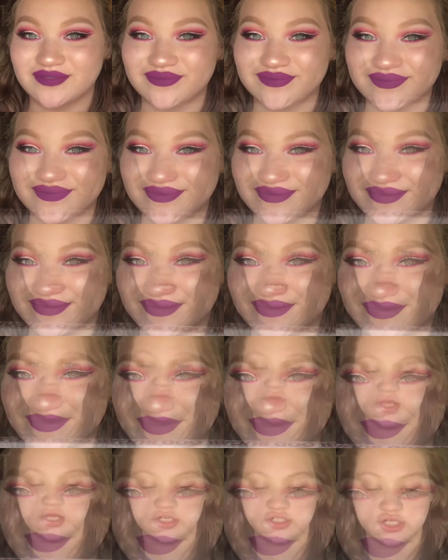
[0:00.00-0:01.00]
It comes in a
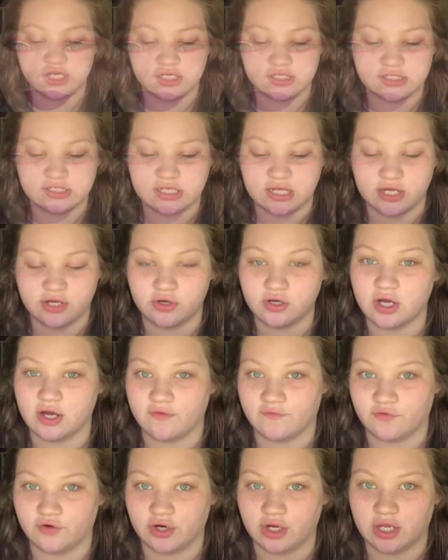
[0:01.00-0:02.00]
VHS style
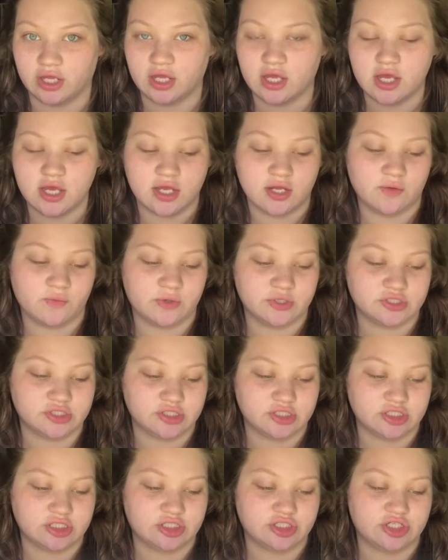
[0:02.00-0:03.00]
covering, which
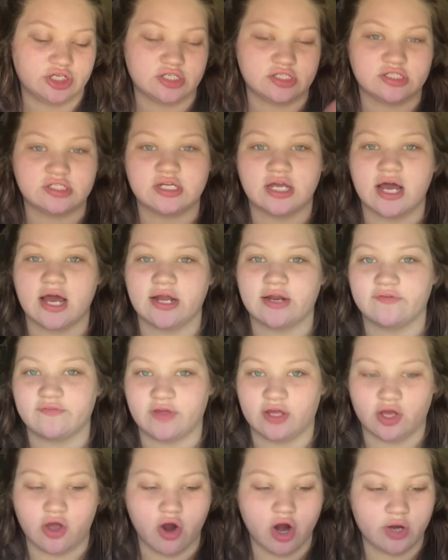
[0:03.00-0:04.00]
is just kind of a
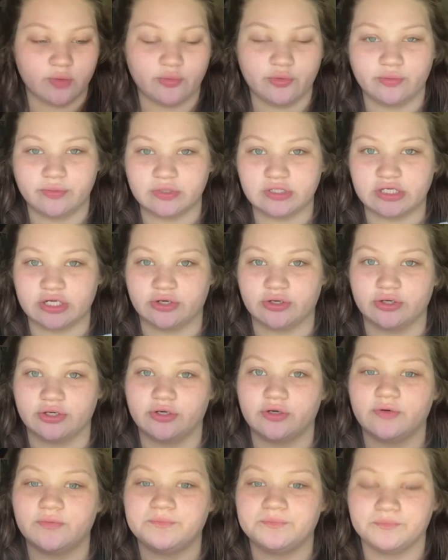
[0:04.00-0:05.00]
cardboard
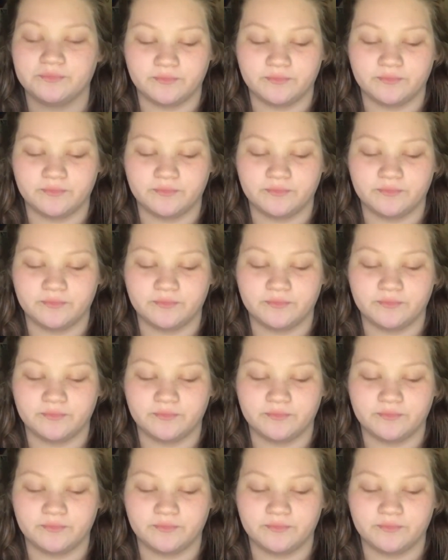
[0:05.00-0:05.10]
material,